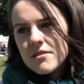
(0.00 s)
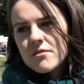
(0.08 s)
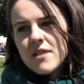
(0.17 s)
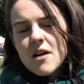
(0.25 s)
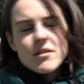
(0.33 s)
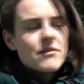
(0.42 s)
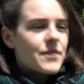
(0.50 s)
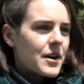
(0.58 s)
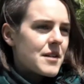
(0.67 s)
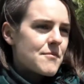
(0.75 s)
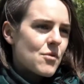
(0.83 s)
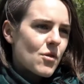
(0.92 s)
found it
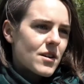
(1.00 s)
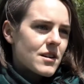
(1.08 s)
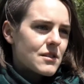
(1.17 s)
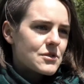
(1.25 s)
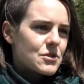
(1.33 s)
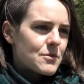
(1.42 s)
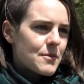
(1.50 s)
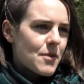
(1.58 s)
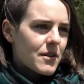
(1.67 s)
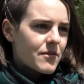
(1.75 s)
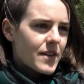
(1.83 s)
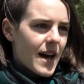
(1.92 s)
very important also to be
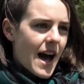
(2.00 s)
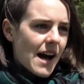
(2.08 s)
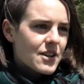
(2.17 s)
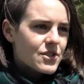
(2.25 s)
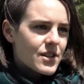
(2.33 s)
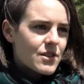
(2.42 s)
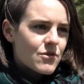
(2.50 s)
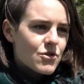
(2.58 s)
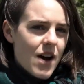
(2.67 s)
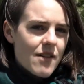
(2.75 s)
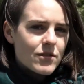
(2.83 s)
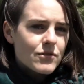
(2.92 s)
part of the action, who
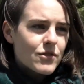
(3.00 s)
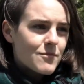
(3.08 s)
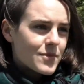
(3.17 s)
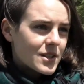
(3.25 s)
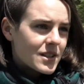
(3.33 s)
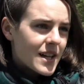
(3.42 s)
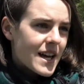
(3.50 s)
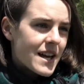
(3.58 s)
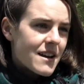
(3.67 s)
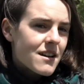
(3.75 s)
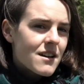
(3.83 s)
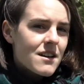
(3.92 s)
traveled from
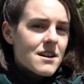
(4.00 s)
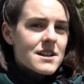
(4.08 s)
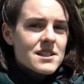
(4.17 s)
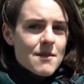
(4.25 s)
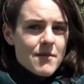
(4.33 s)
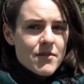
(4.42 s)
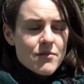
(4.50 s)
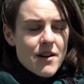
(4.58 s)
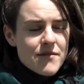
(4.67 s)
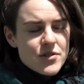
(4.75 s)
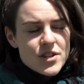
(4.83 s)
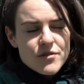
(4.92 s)
Berlin. Some of the
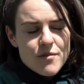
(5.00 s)
refugees